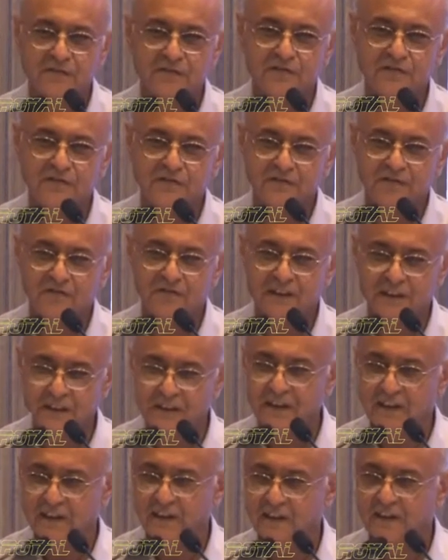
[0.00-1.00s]
of
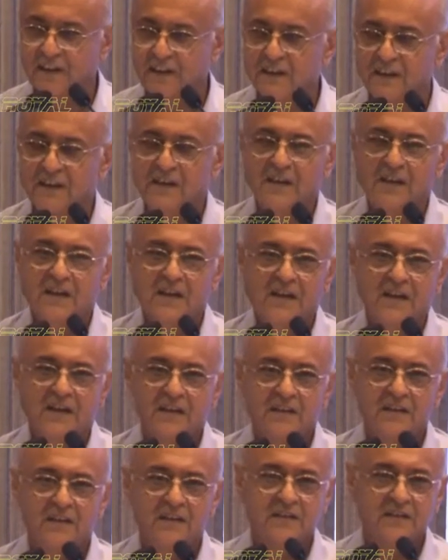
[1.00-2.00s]
India
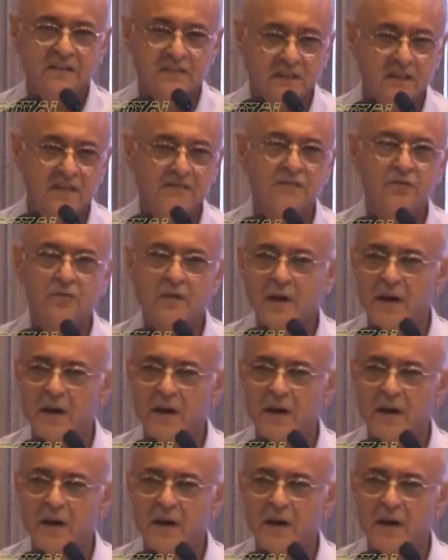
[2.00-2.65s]
uh, deserved to